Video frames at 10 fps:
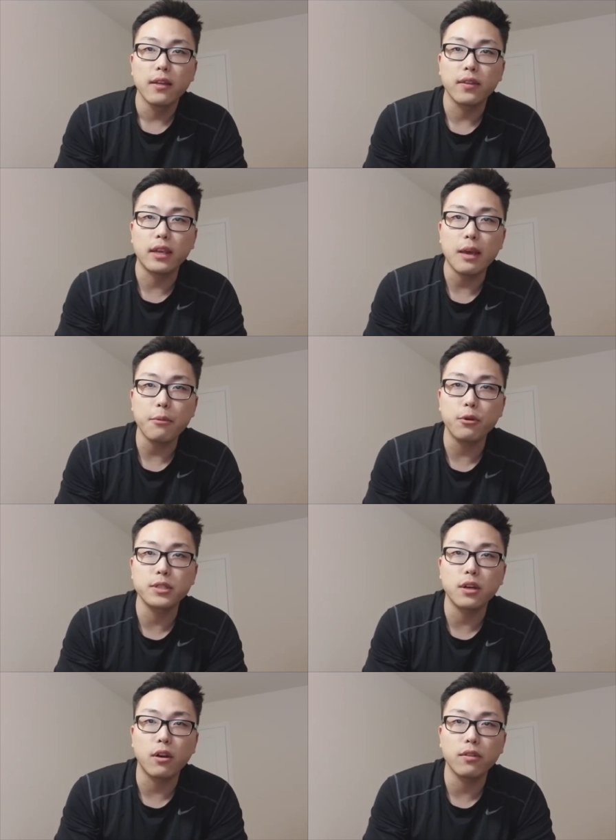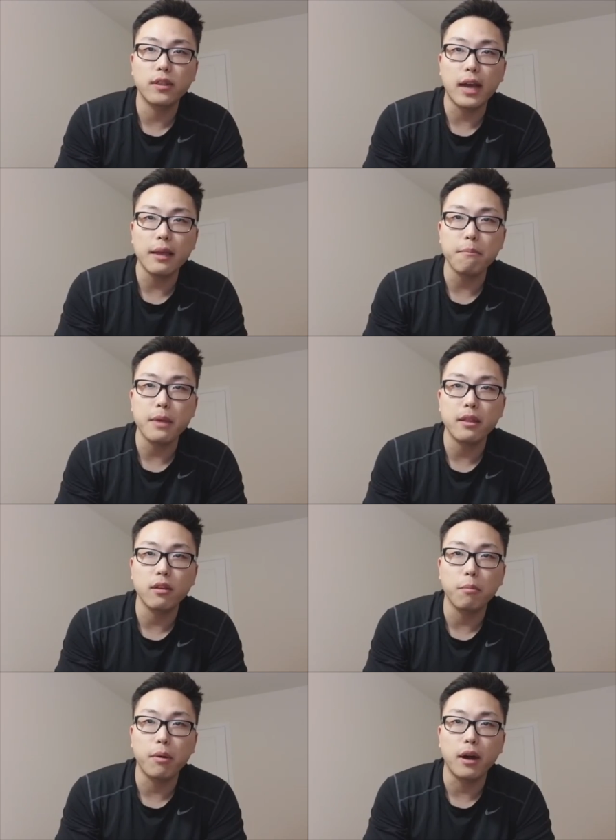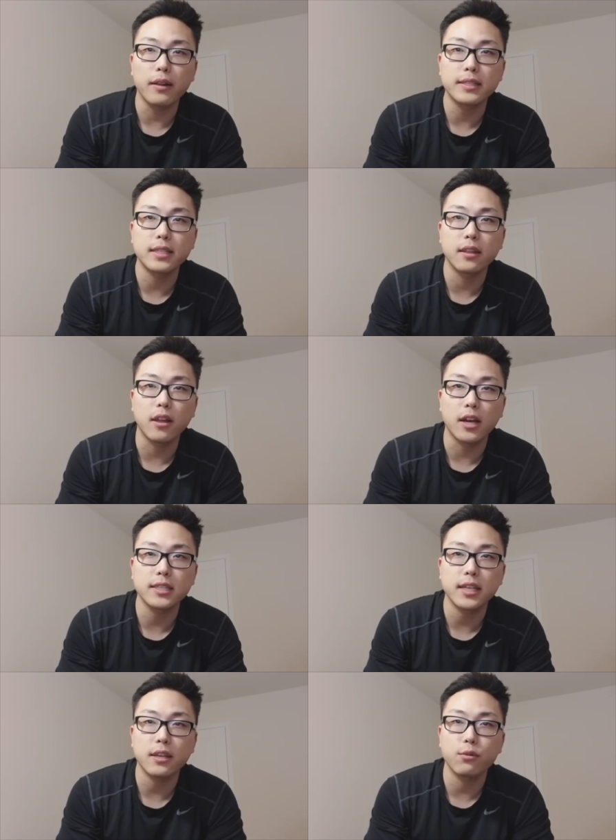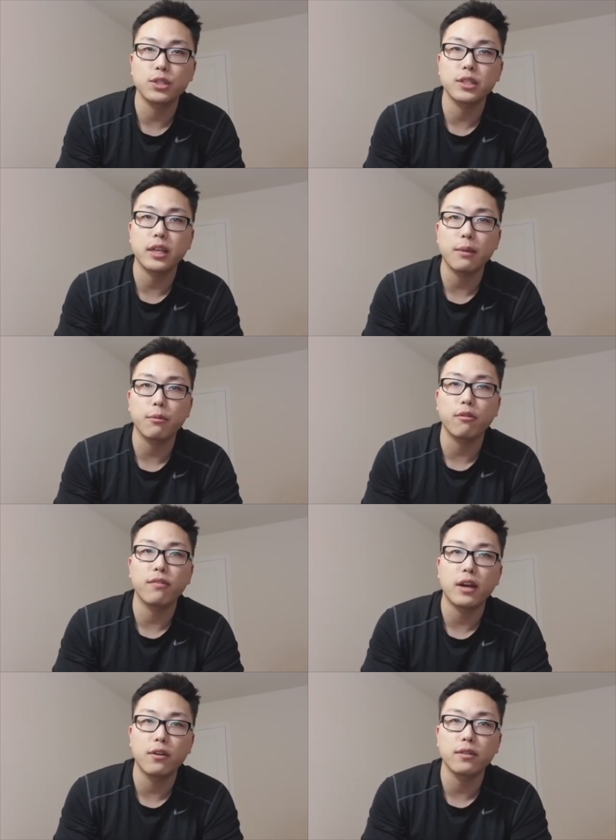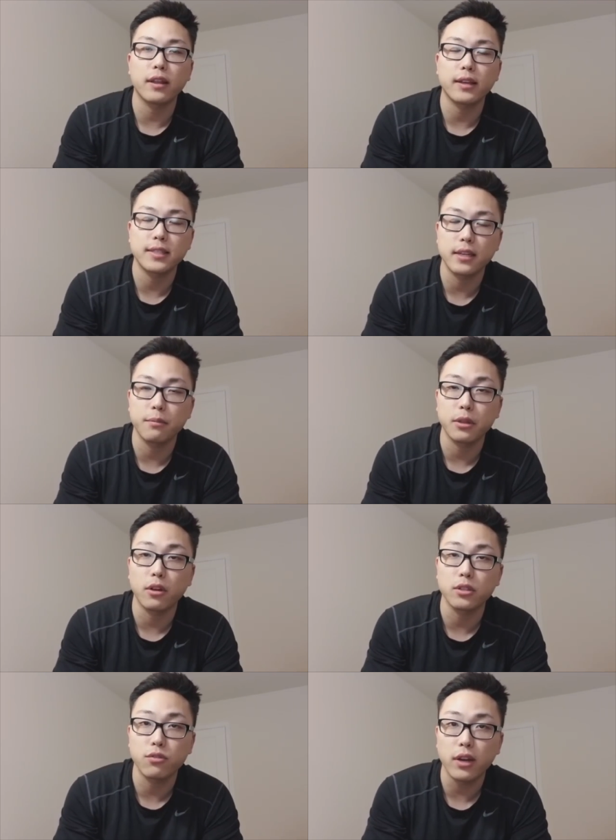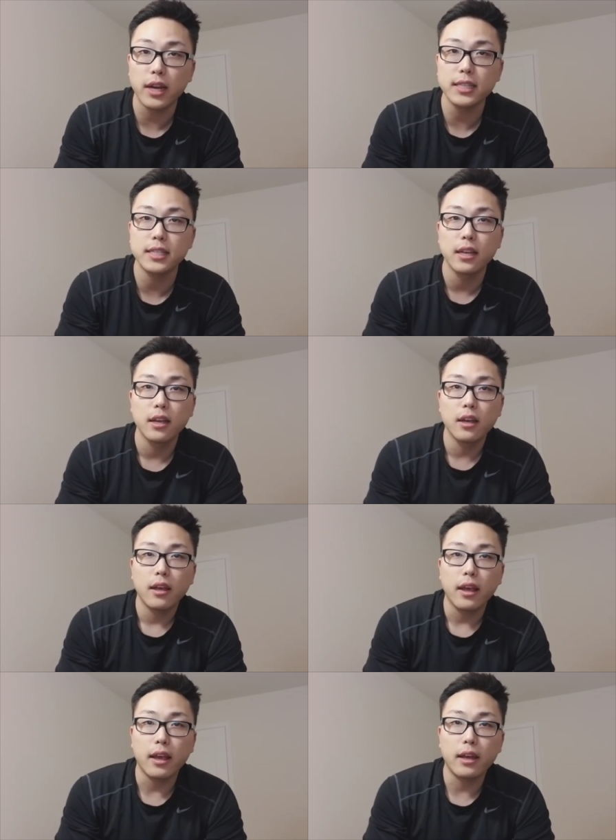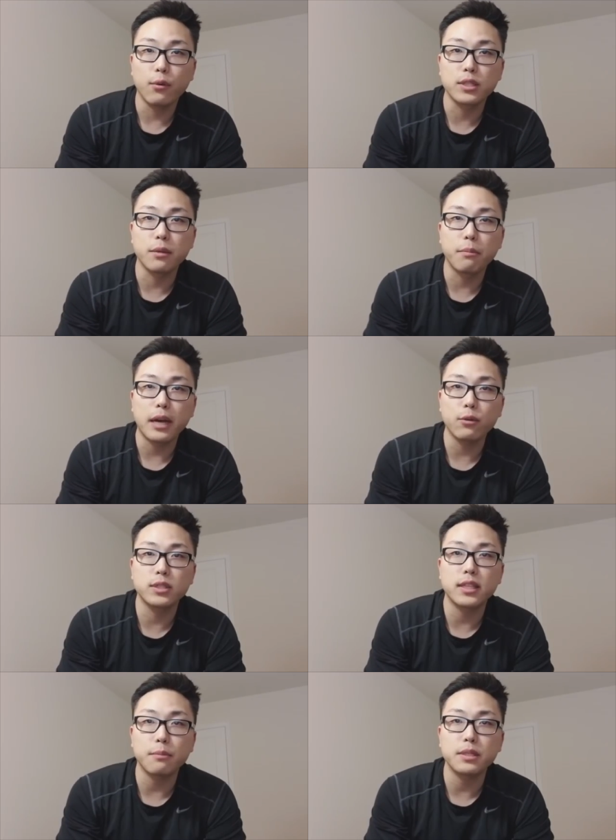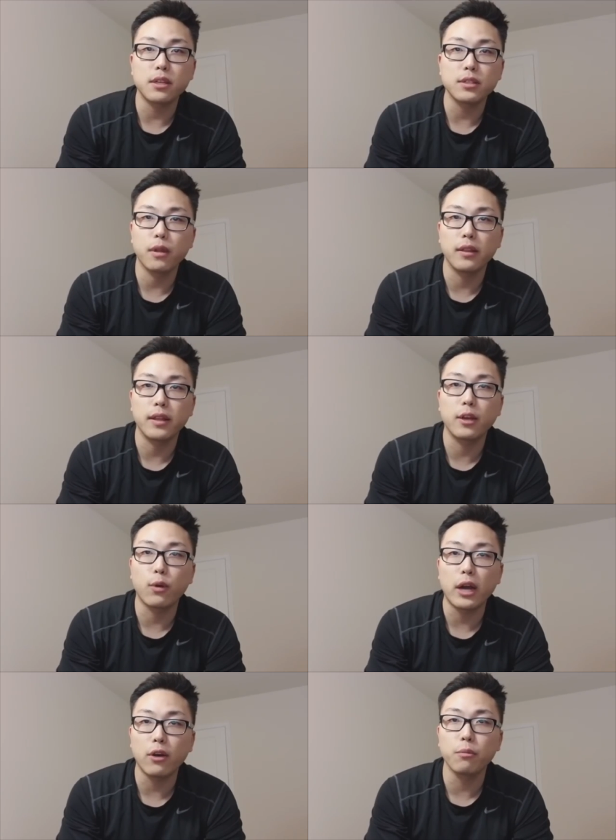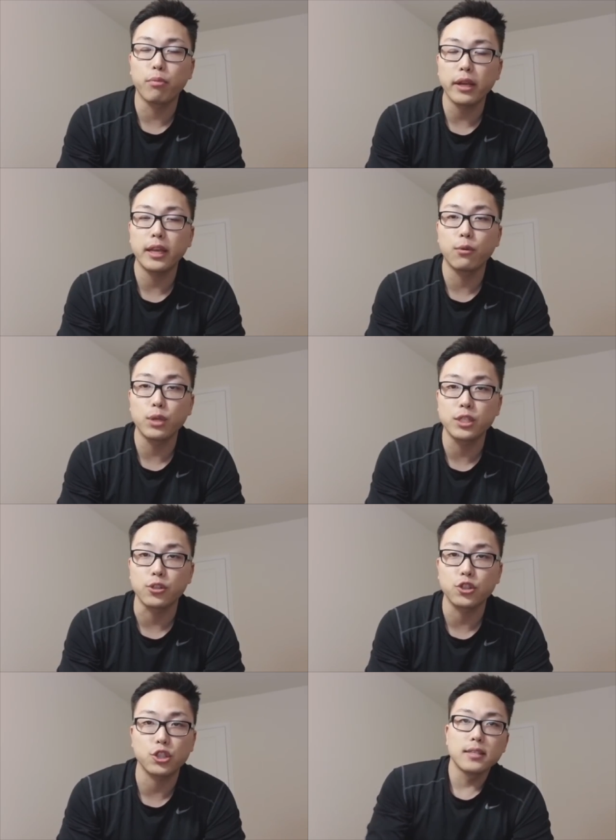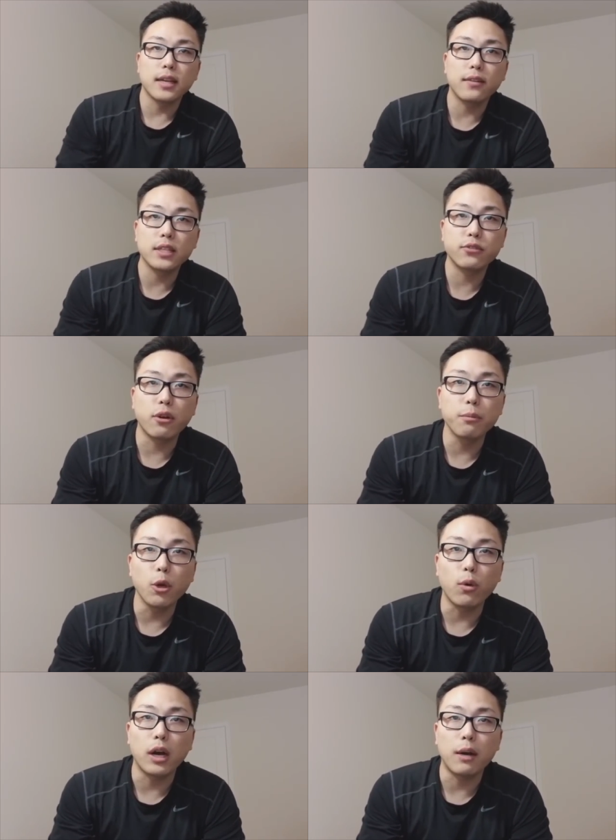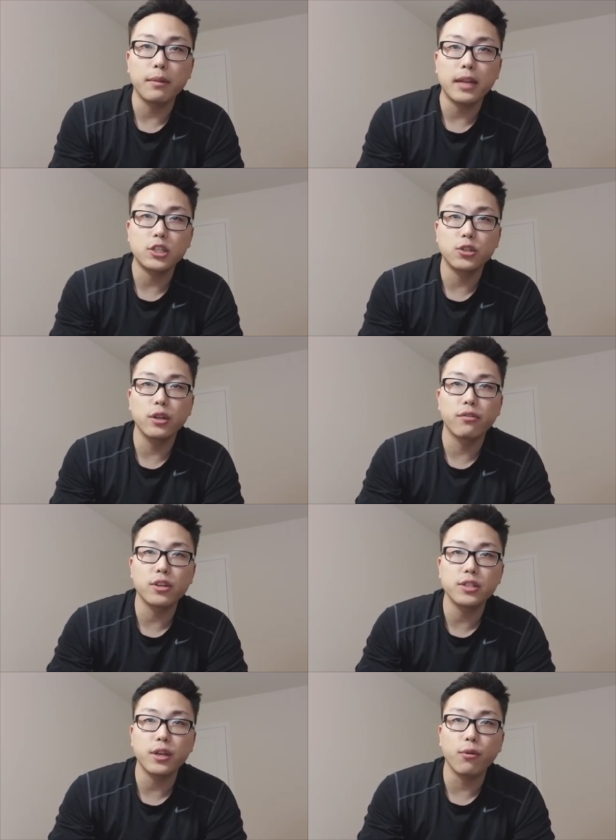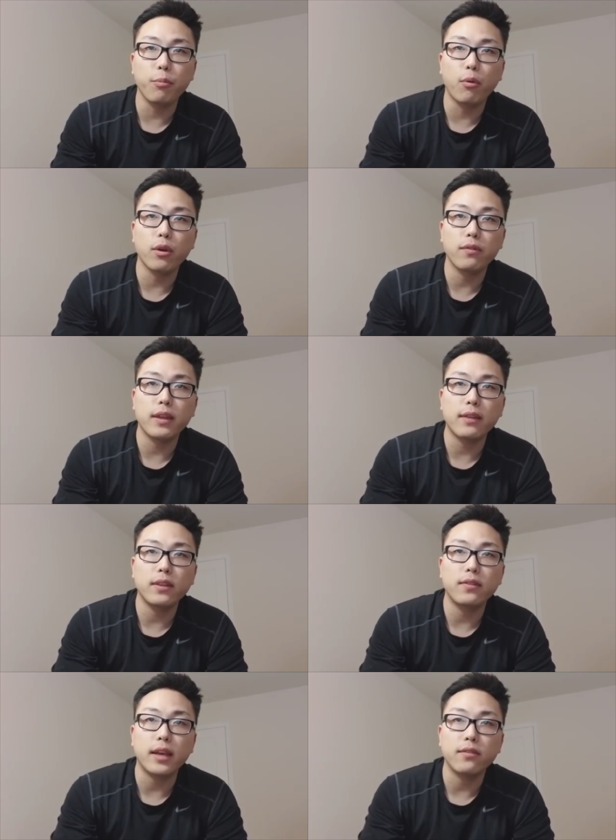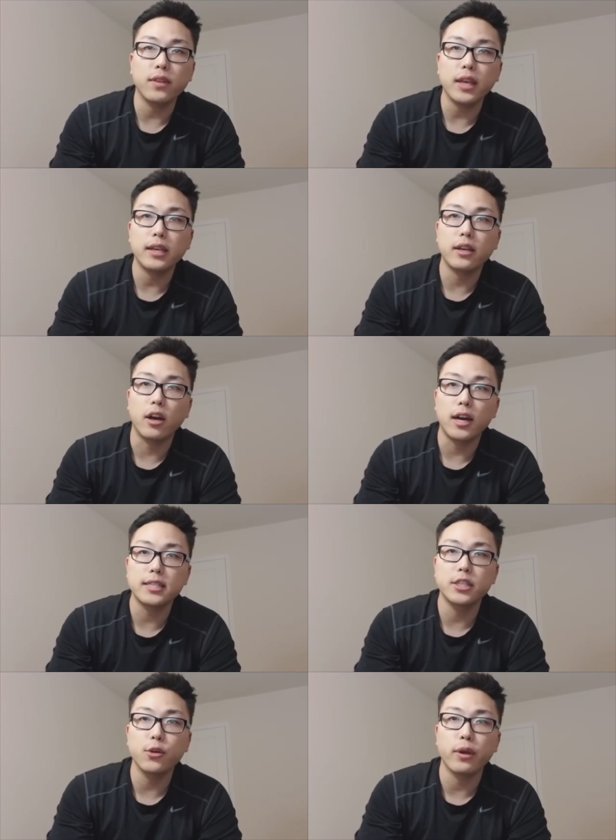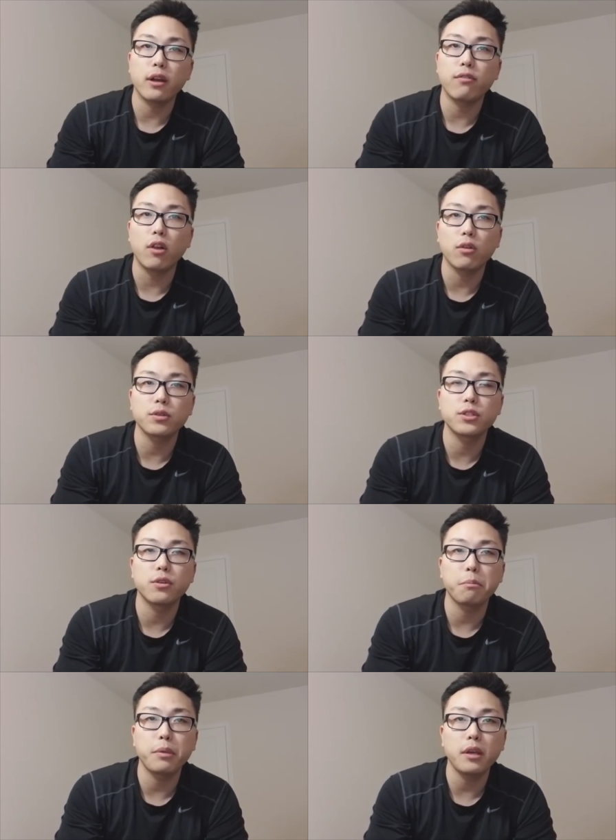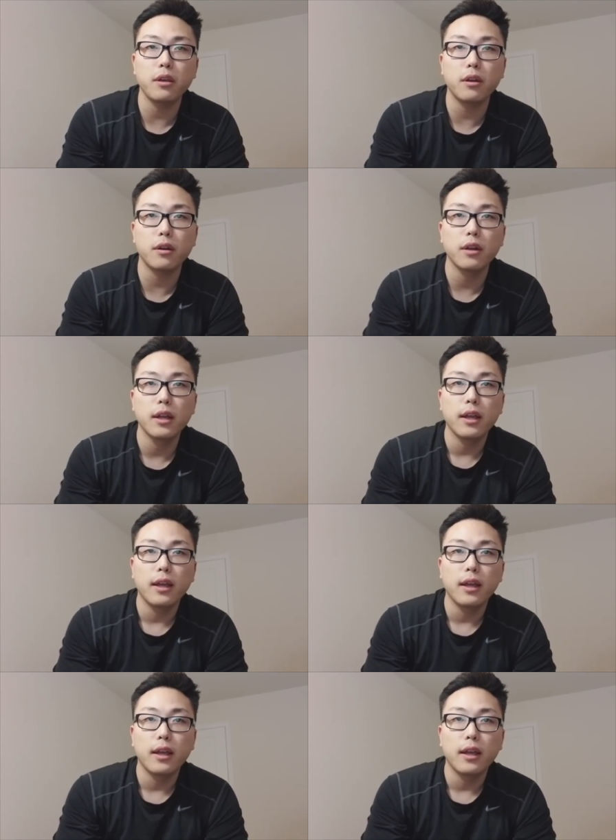the chemical is called dimethylpolysiloxane, which is a chemical found, like I said, in McDonald's fries, and it was combined with stem cells in the groundbreaking research. Scientists from Yokohama National University reported that the technique caused new hair follicles to appear,